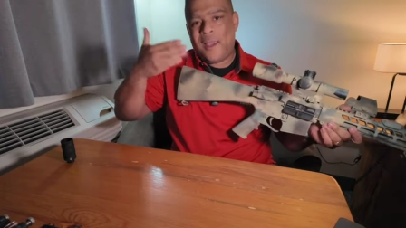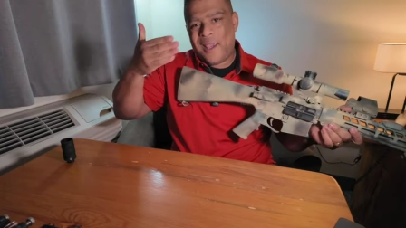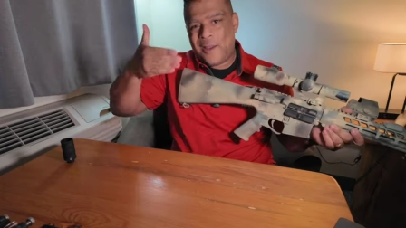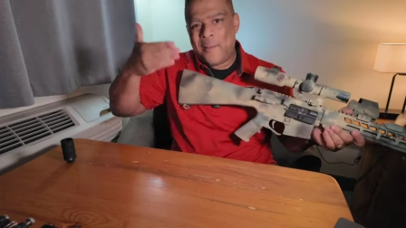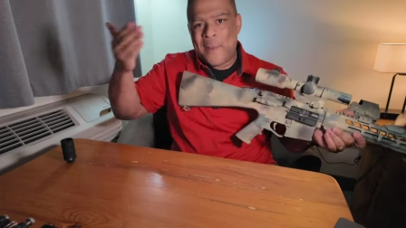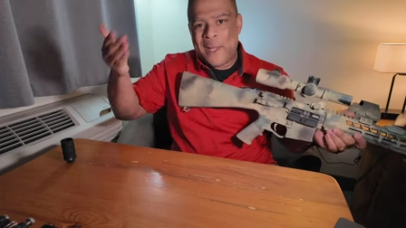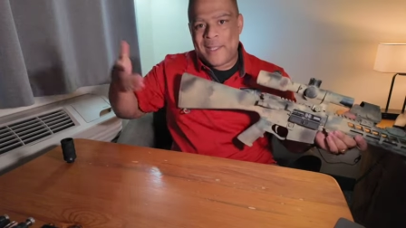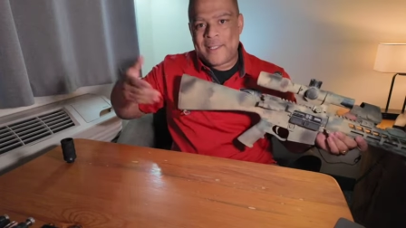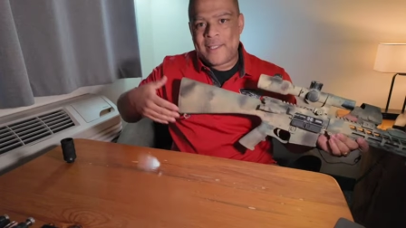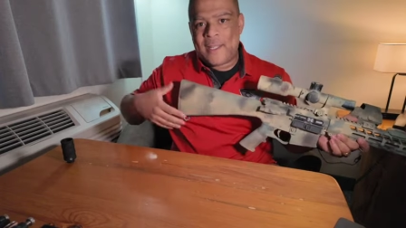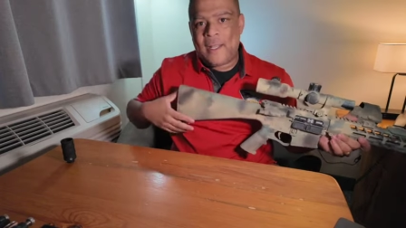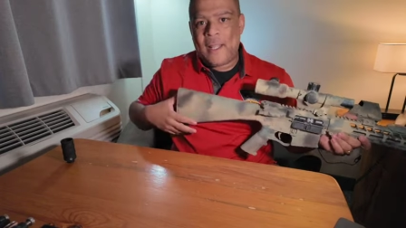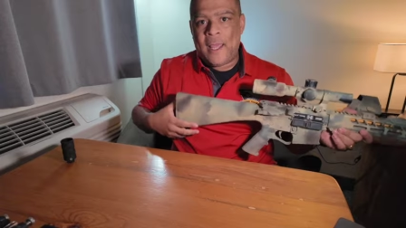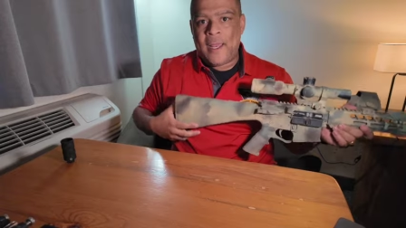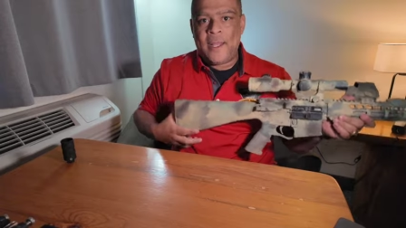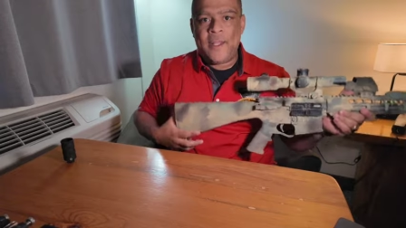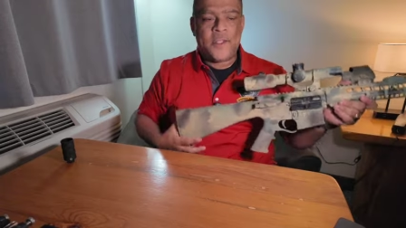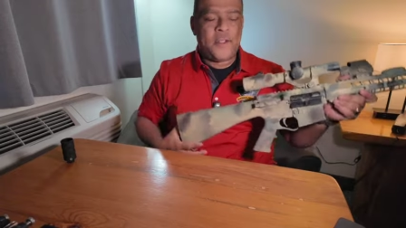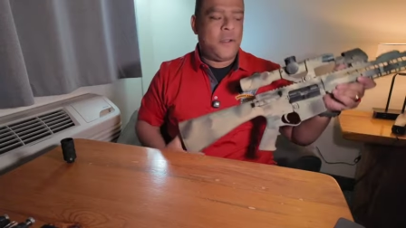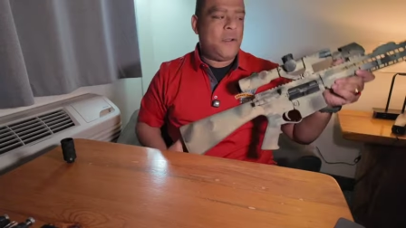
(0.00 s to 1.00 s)
it makes it a
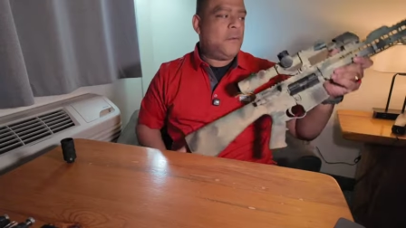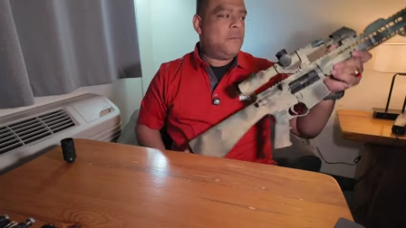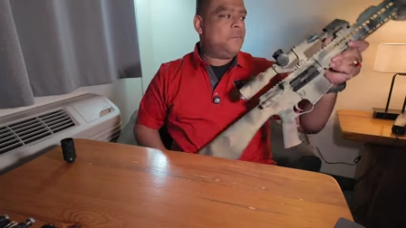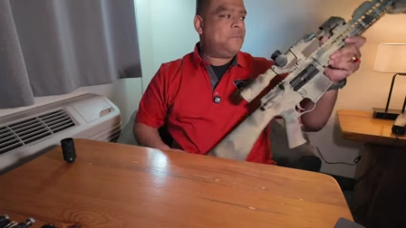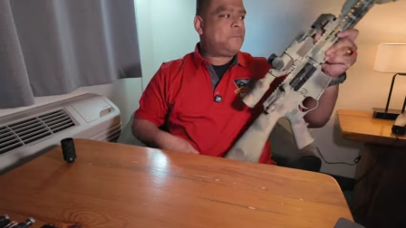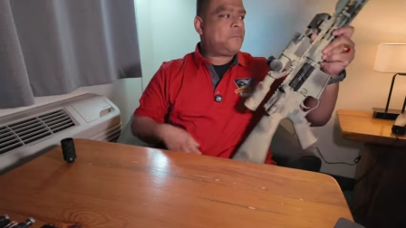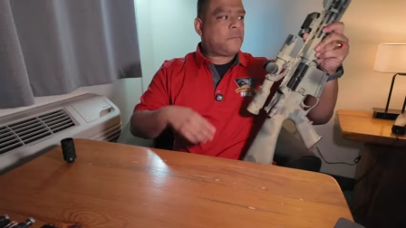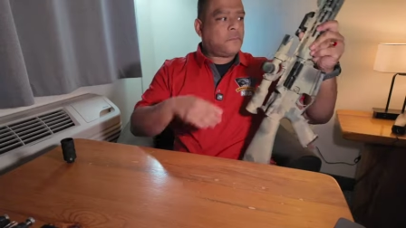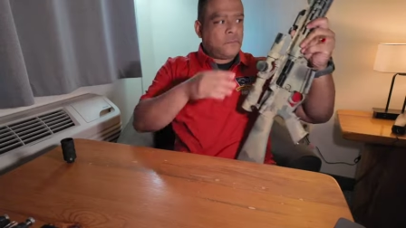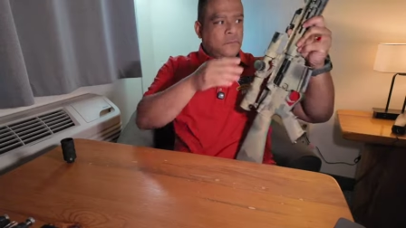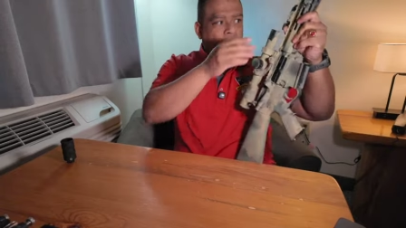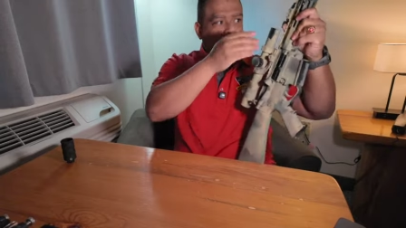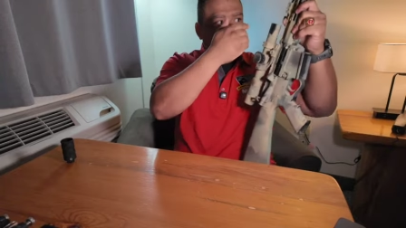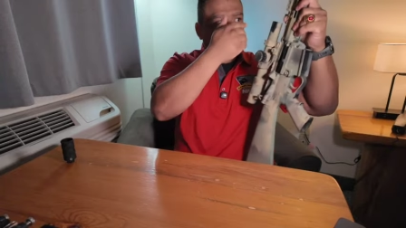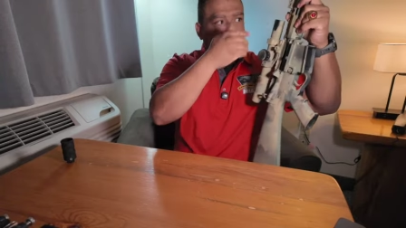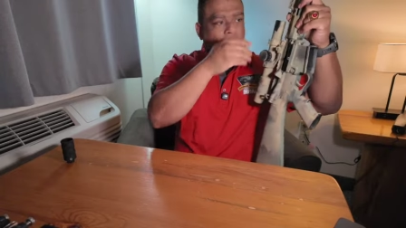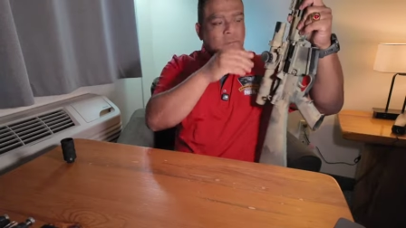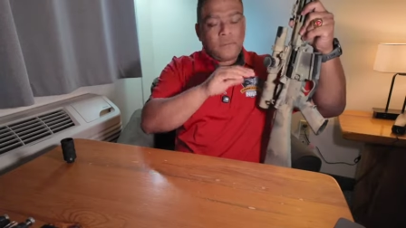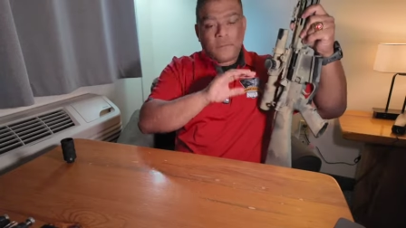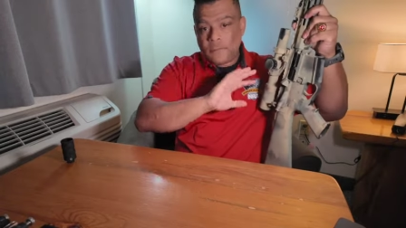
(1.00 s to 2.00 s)
lot easier.
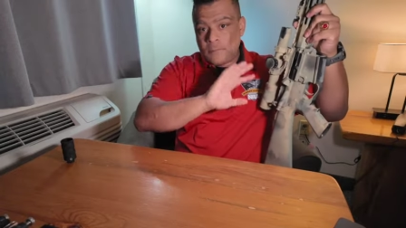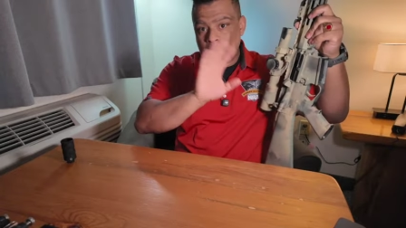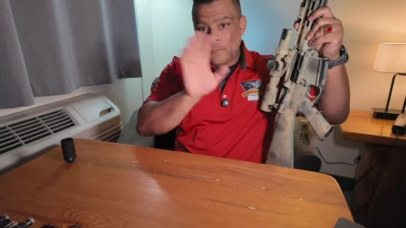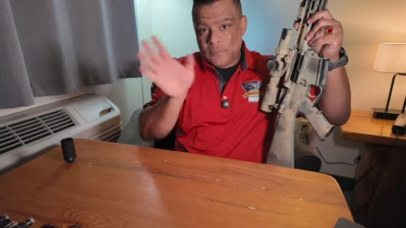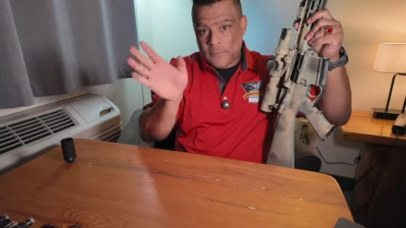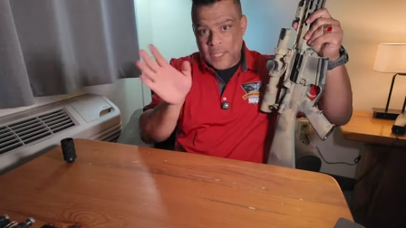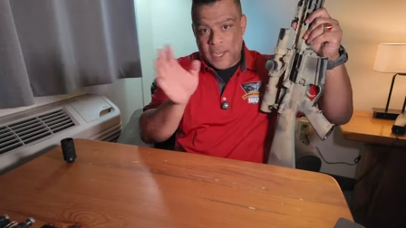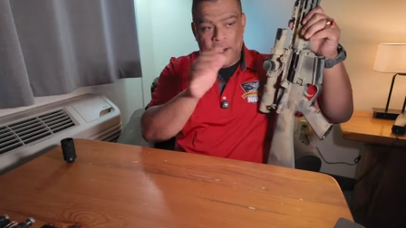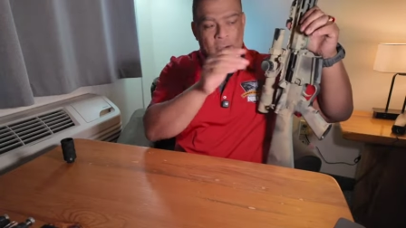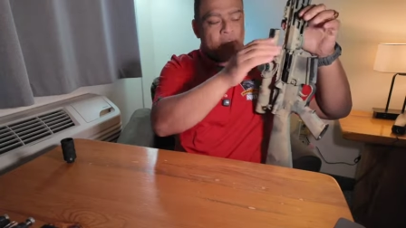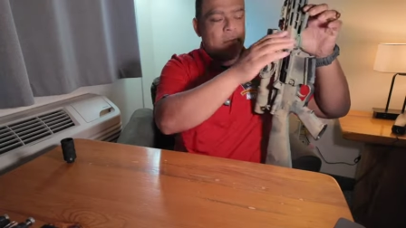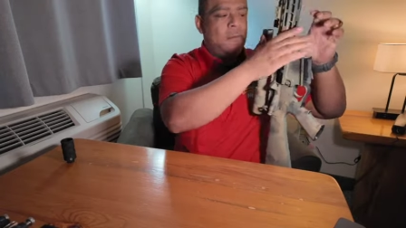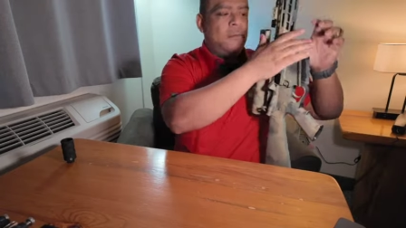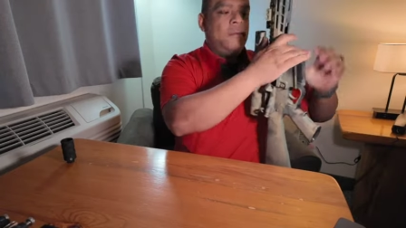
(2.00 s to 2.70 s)
There,